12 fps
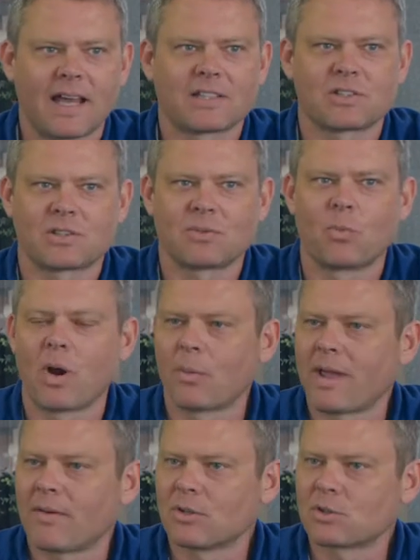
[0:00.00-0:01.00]
that's where
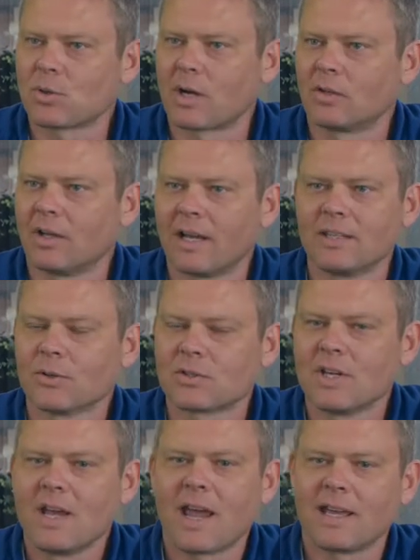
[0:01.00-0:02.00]
we have the struggle. And
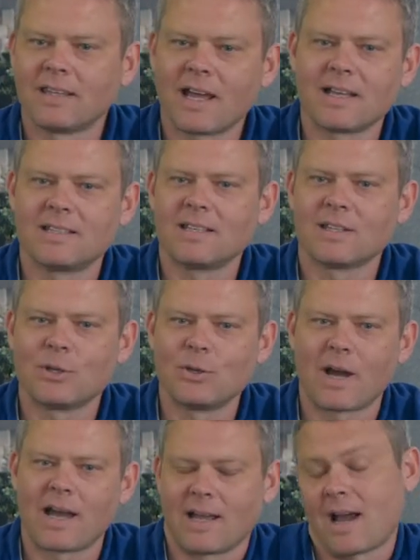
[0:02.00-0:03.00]
those and the idea that
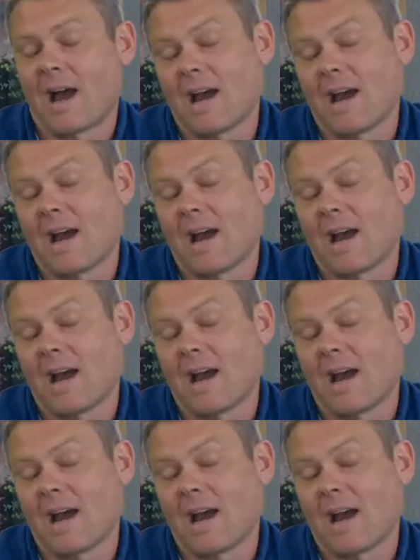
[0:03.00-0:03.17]
you I,